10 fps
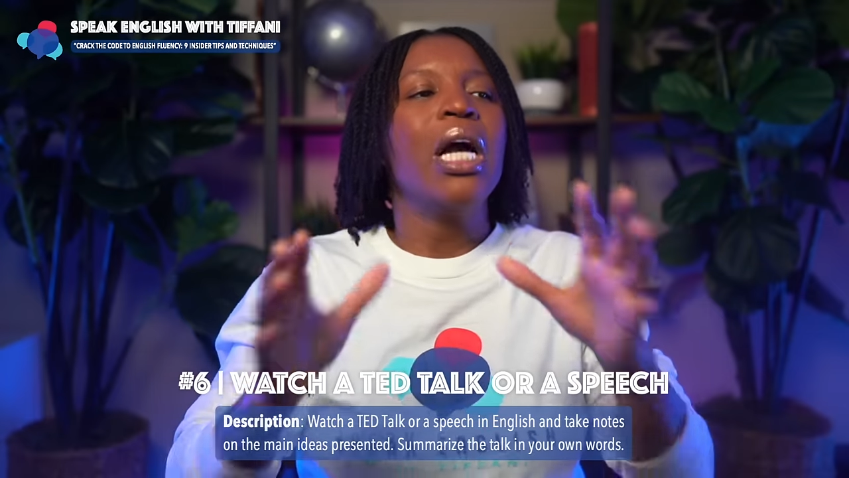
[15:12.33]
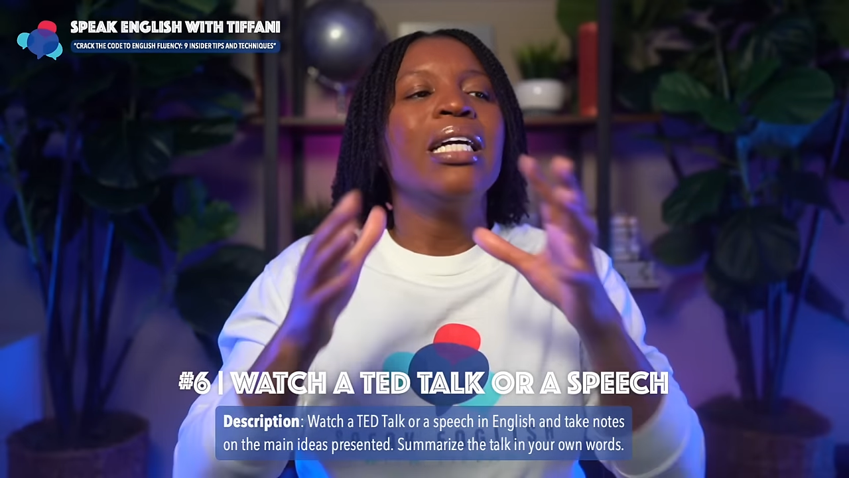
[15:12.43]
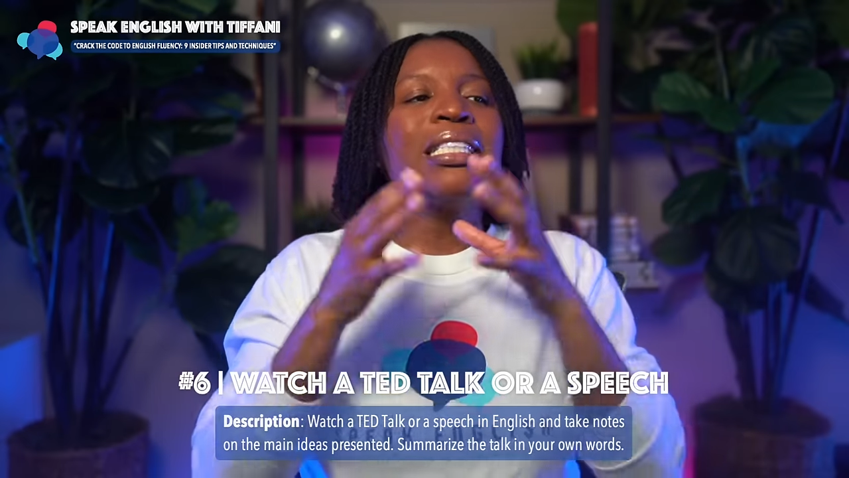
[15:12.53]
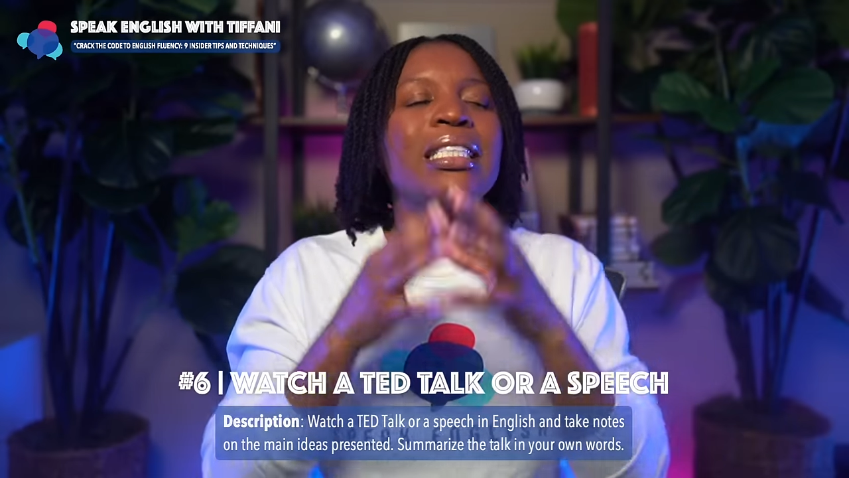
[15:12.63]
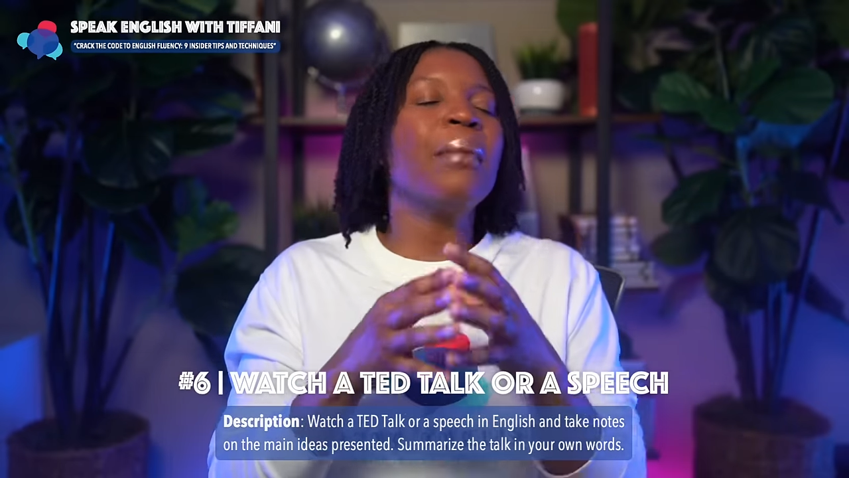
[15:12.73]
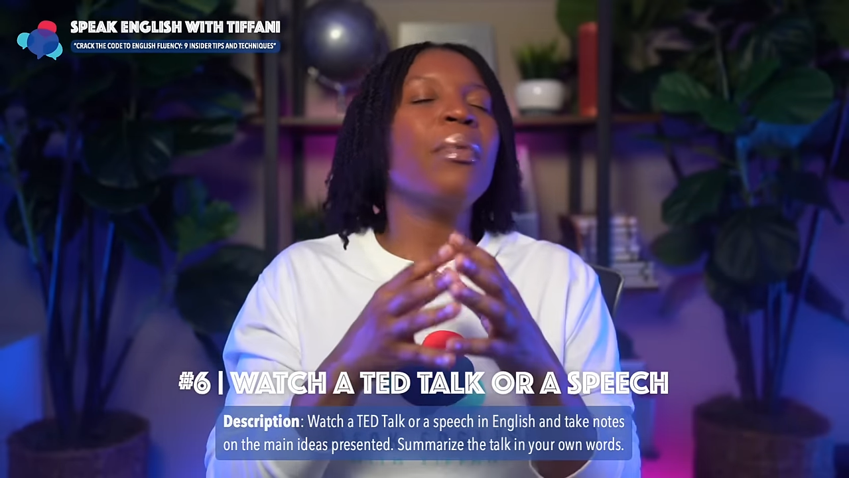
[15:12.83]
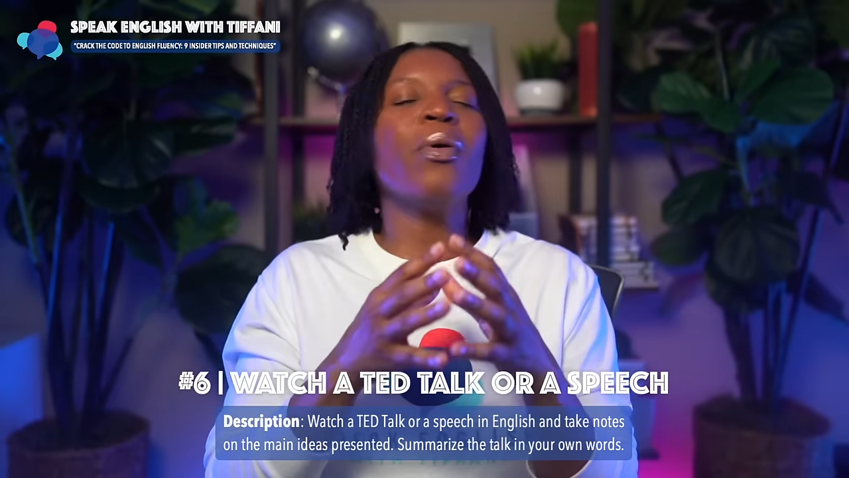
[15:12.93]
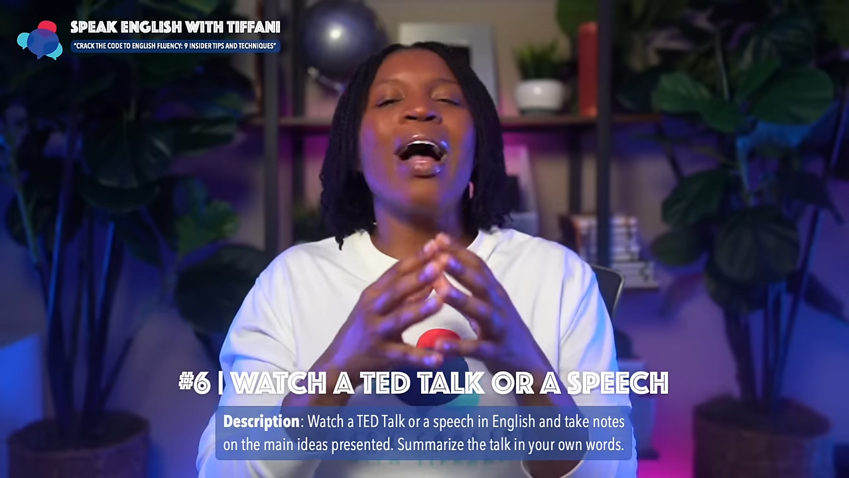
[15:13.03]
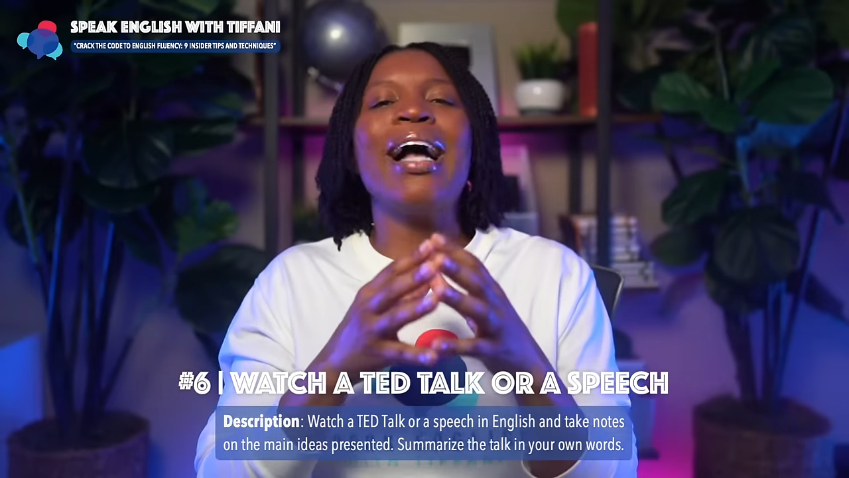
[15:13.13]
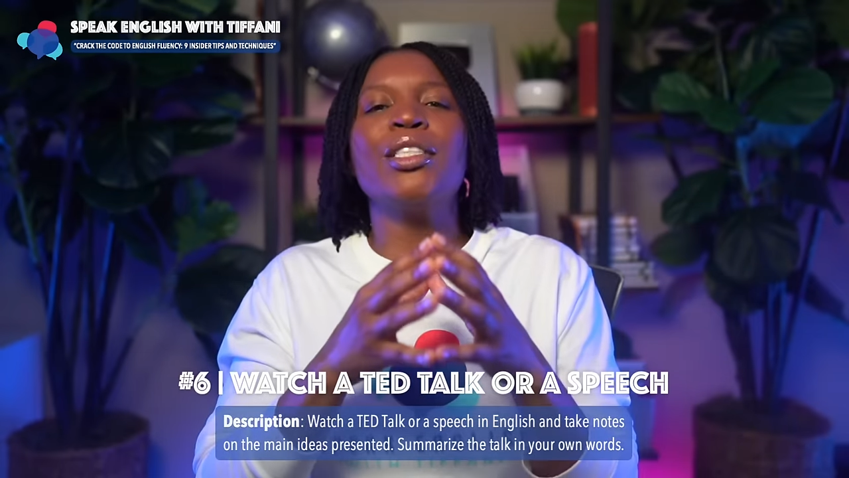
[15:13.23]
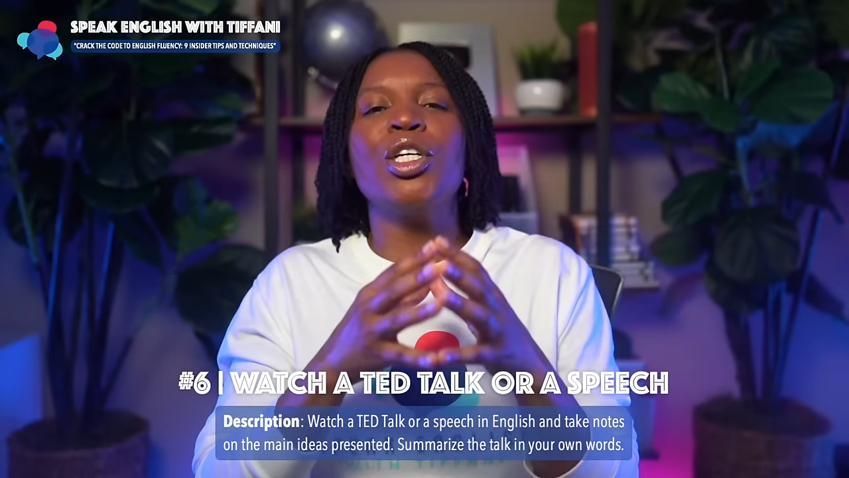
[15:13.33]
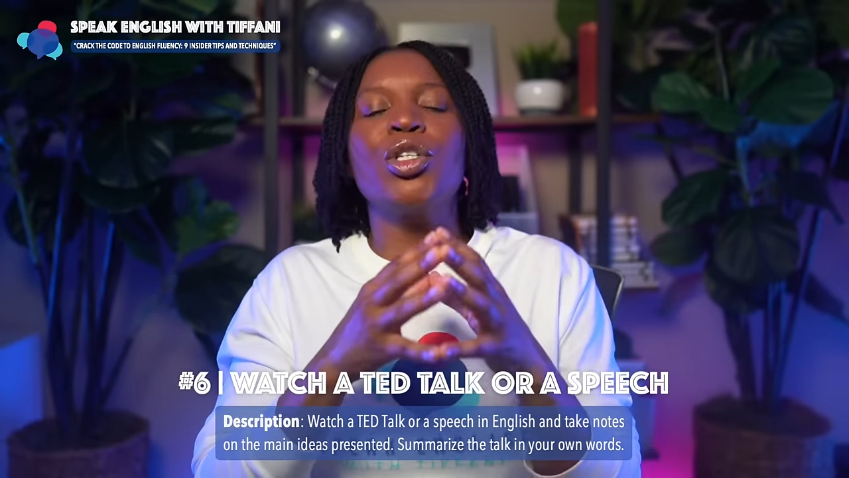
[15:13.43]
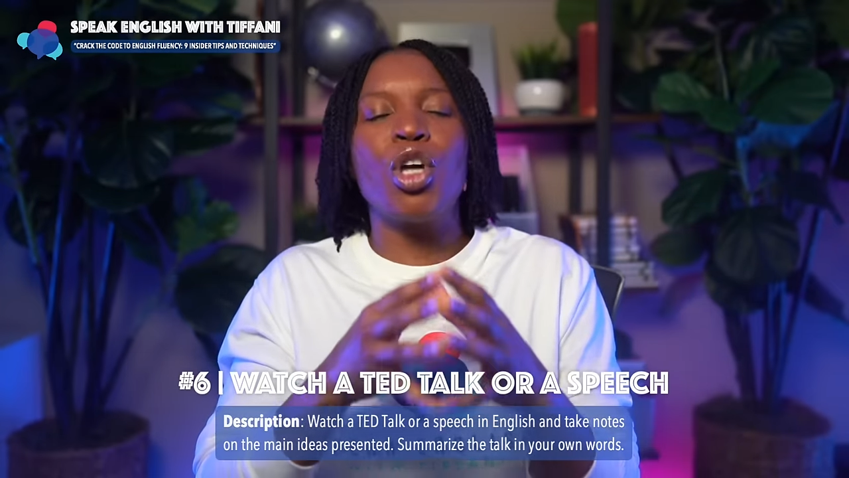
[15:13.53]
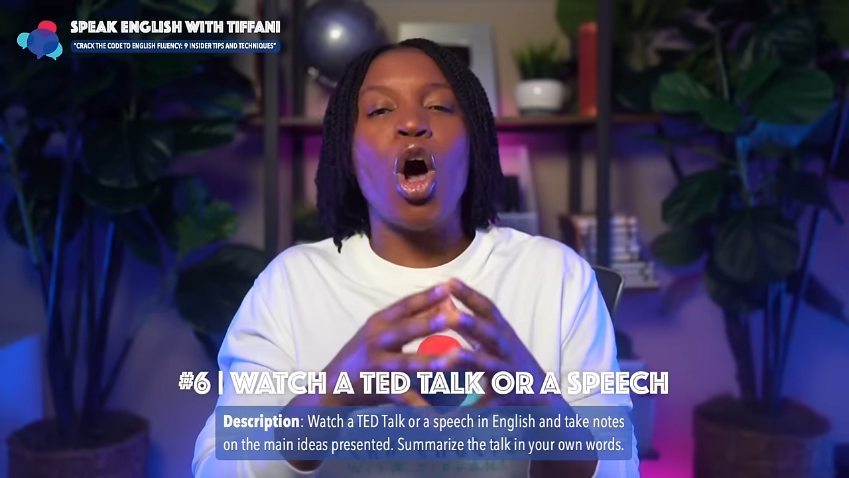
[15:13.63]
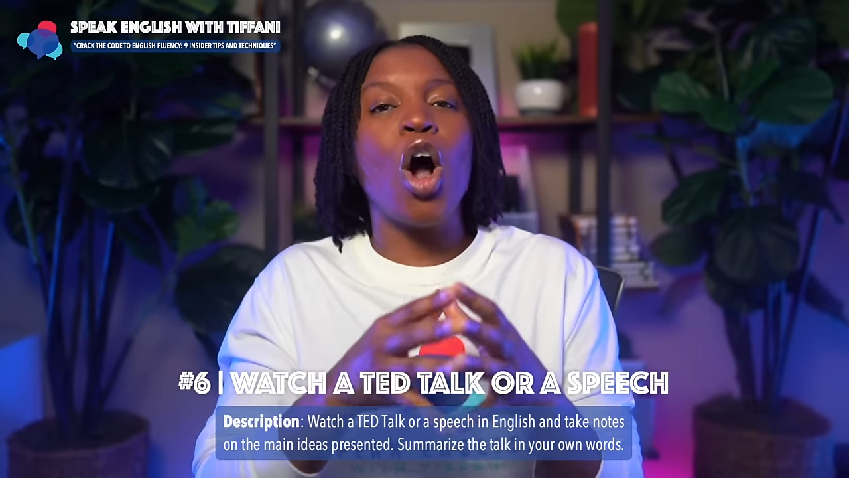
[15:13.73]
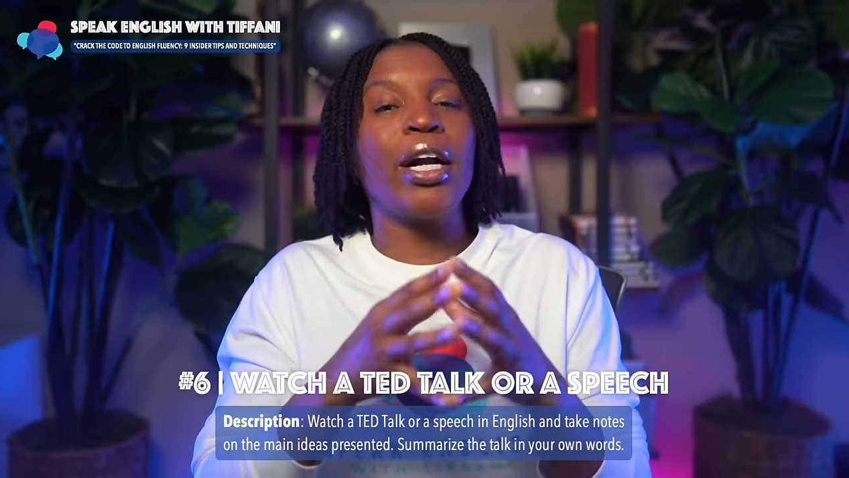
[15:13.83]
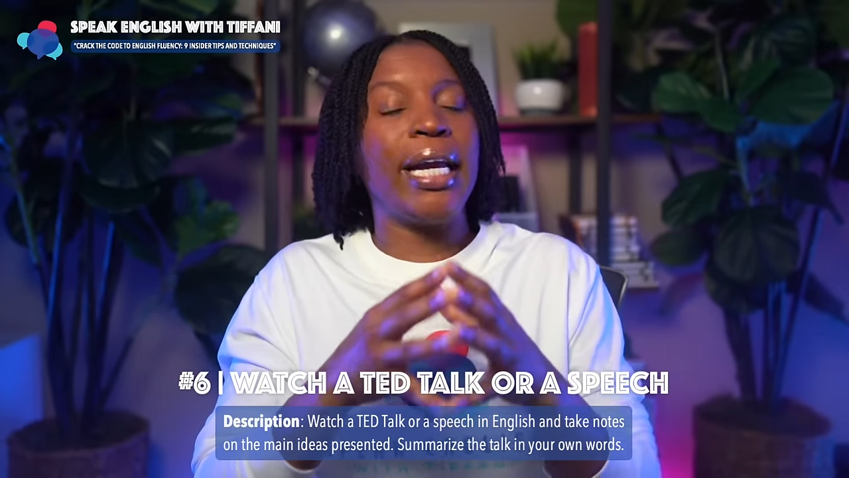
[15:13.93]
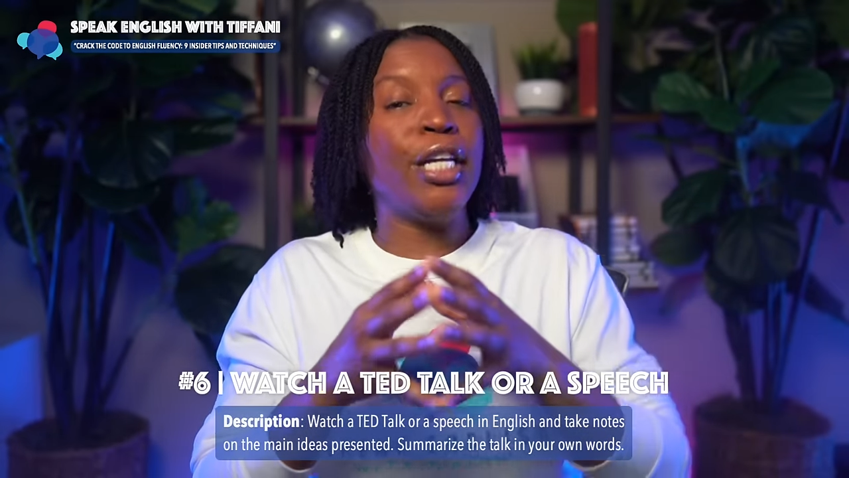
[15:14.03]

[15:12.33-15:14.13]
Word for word: Summarize the talk